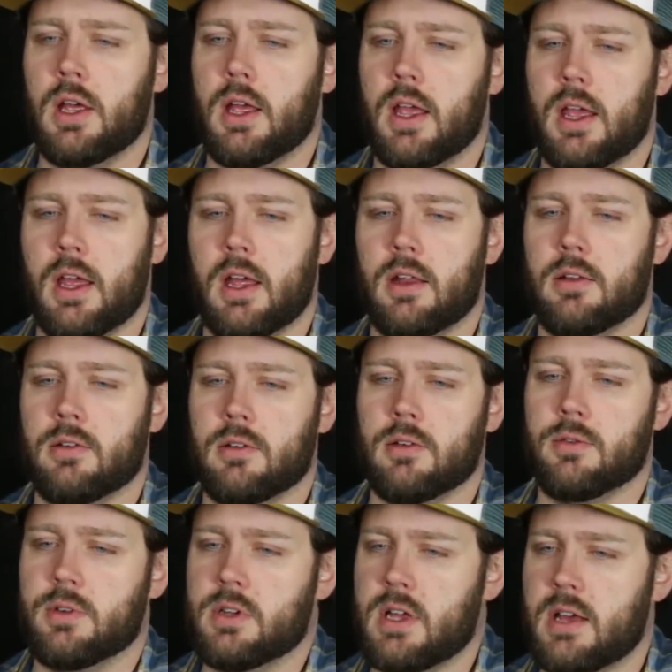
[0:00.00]
And you're
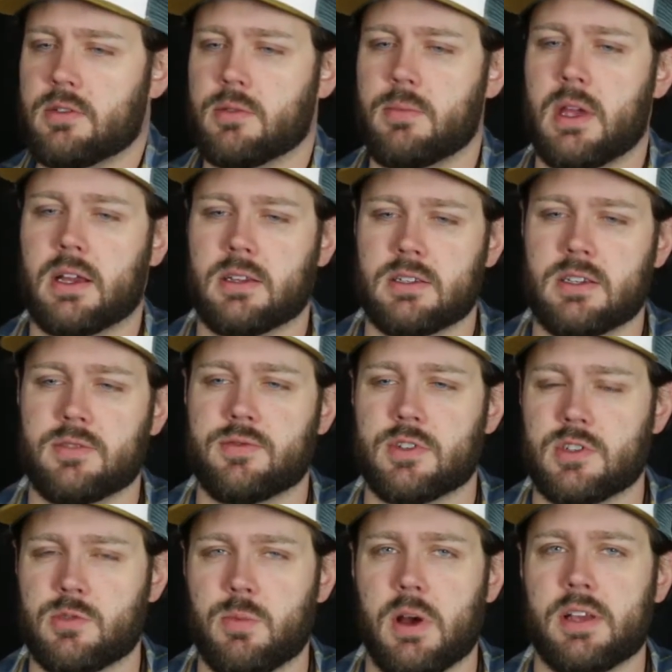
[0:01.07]
going to have to make a
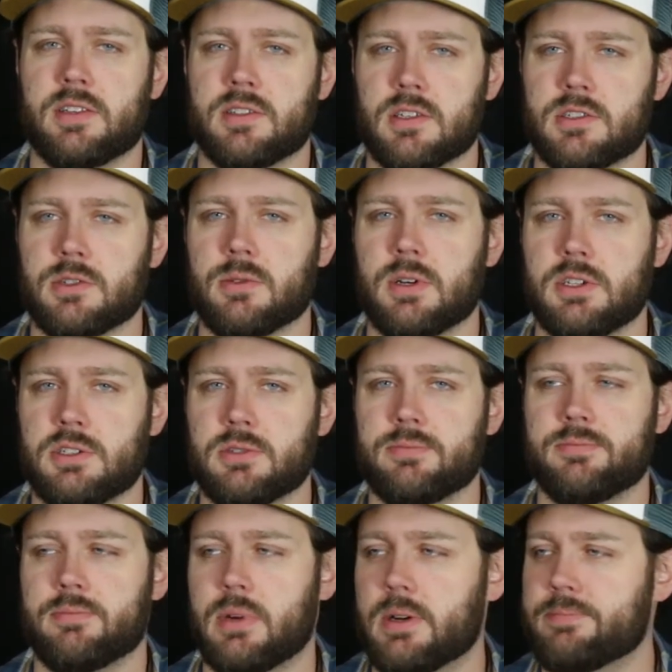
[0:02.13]
different spice situation.
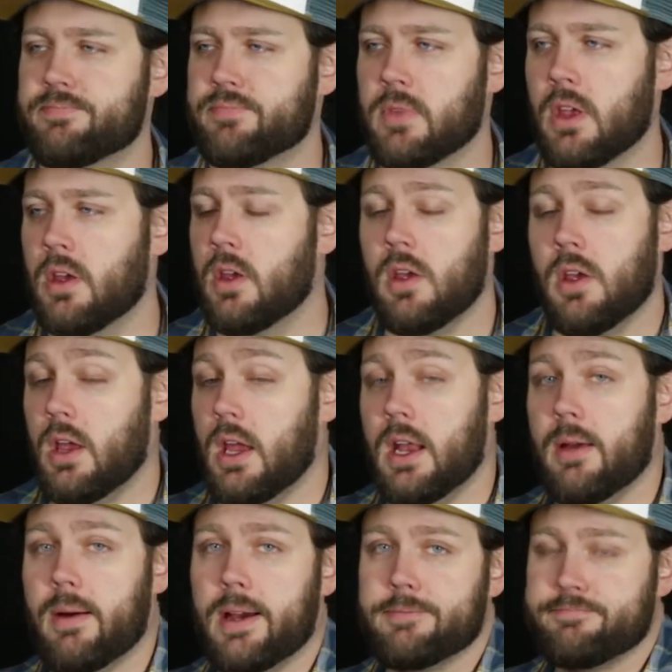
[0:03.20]
But
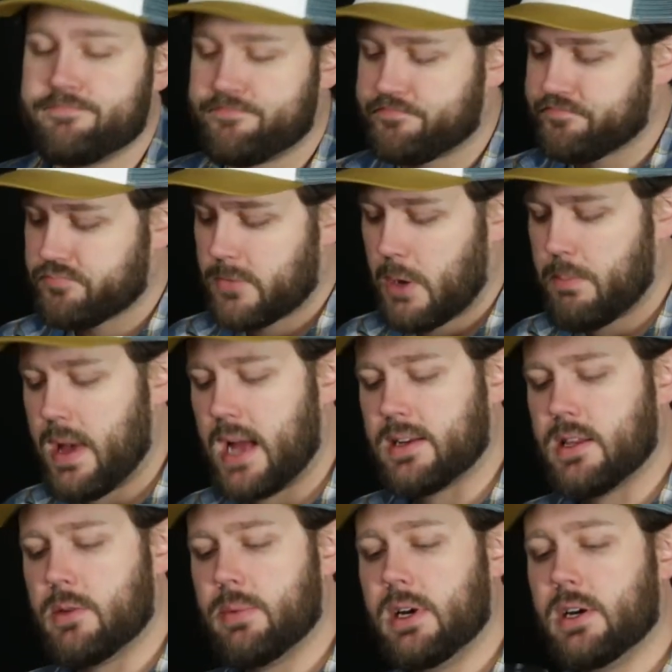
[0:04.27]
anyway, back
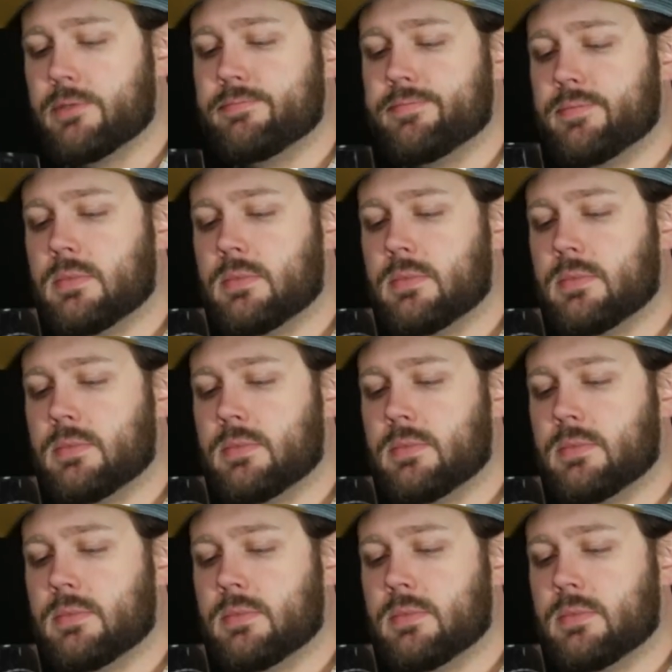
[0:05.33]
to the beer.